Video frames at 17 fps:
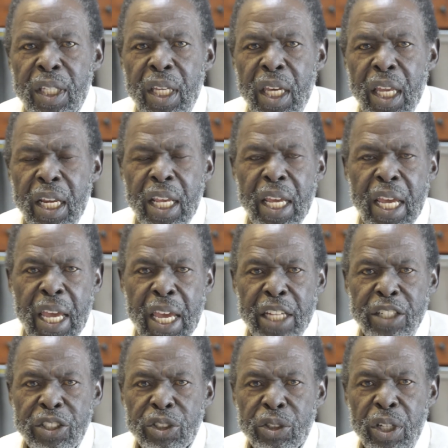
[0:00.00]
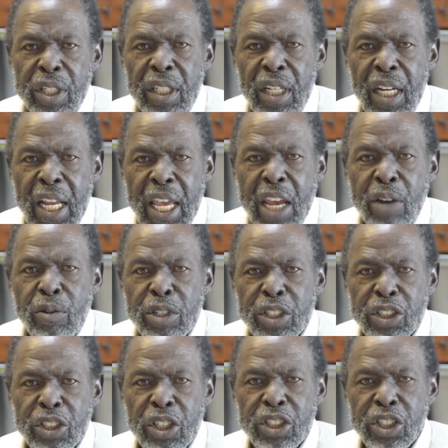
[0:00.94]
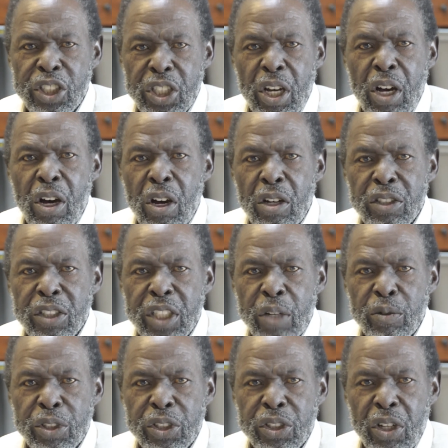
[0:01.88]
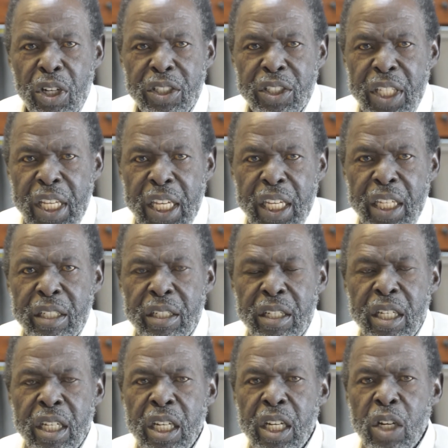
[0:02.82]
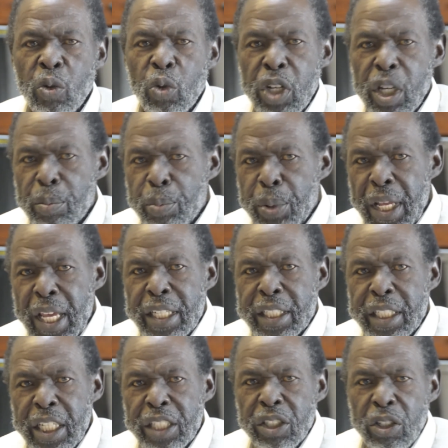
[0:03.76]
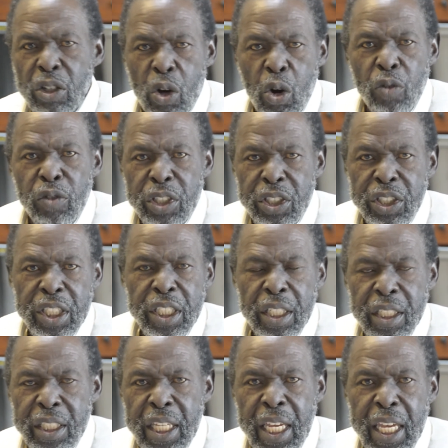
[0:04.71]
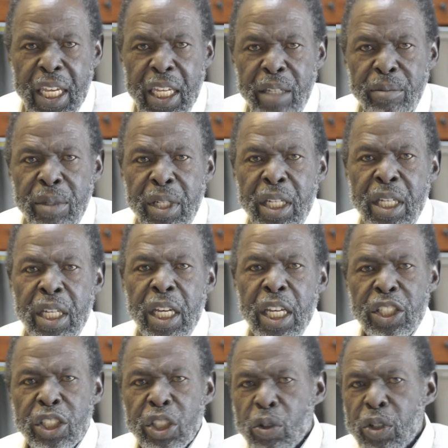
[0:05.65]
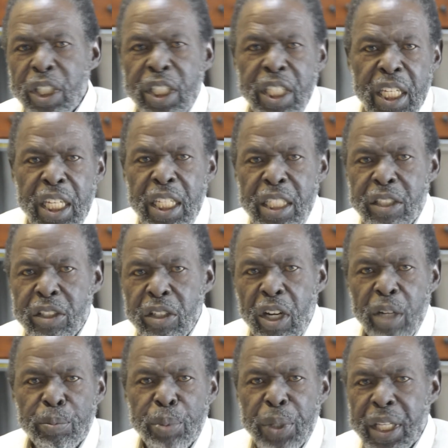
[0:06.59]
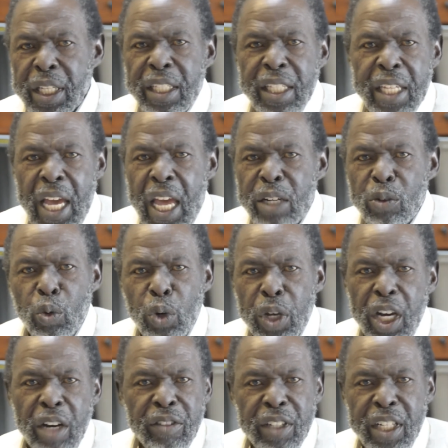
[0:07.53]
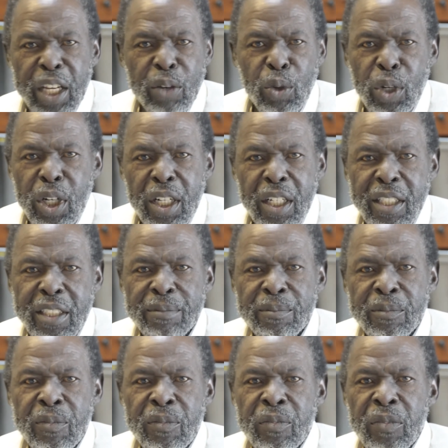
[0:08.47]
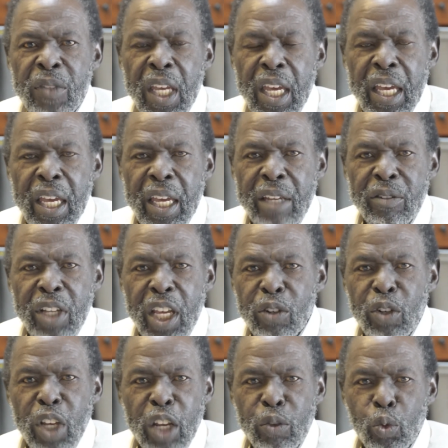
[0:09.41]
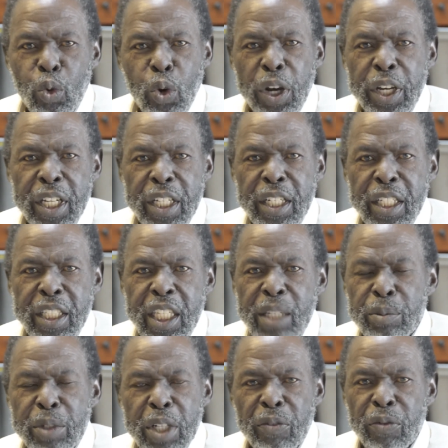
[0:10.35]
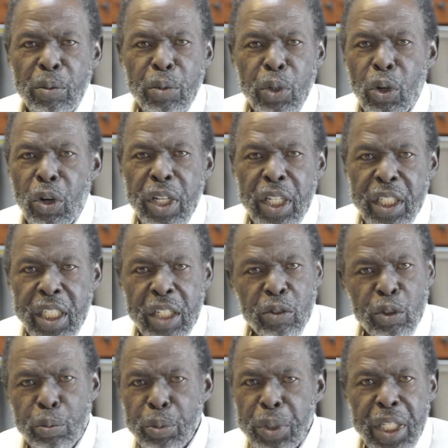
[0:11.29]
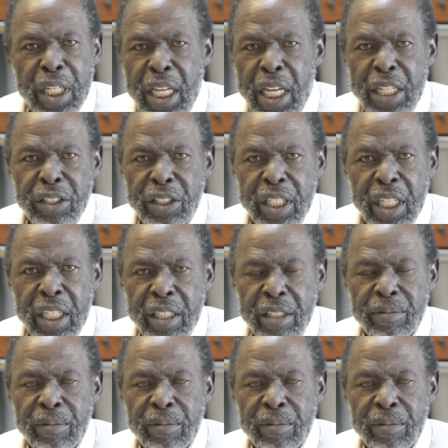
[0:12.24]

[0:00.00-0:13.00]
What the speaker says: And they had certain languages or songs they would start singing when the plantation overseer came, and so the kids started picking cotton wherever they was and working to keep them from knowing that they was being educated.